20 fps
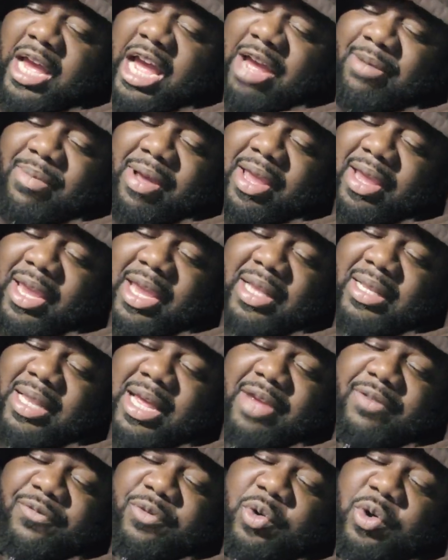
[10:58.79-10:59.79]
I might get
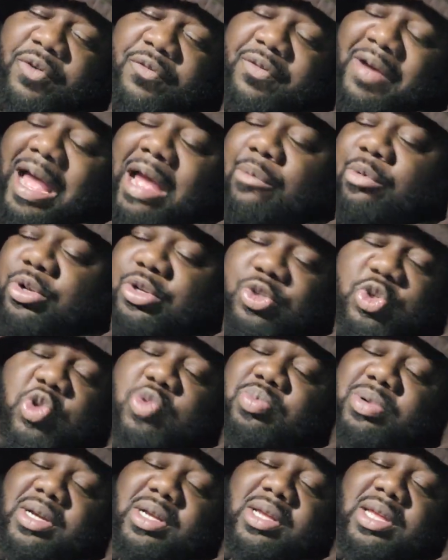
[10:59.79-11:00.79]
like 4 or 5 with
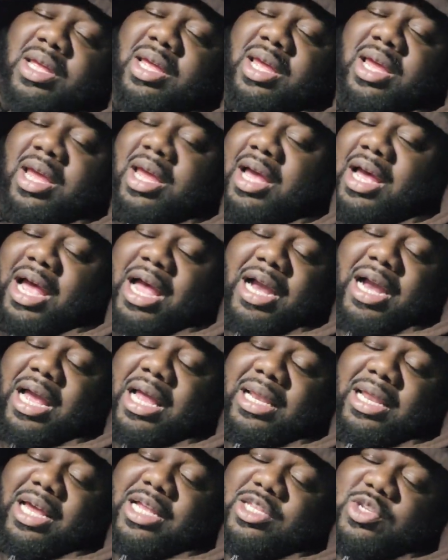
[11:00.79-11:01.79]
you, but I
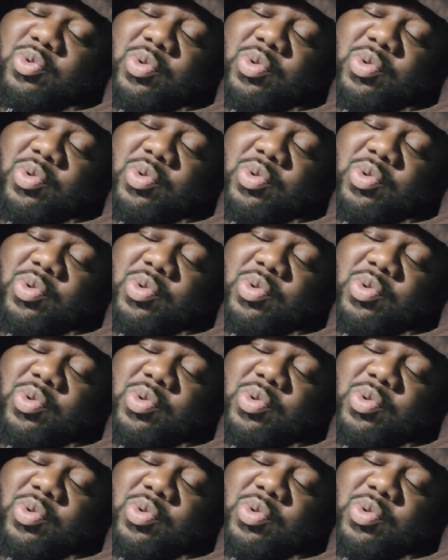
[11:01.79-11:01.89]
got like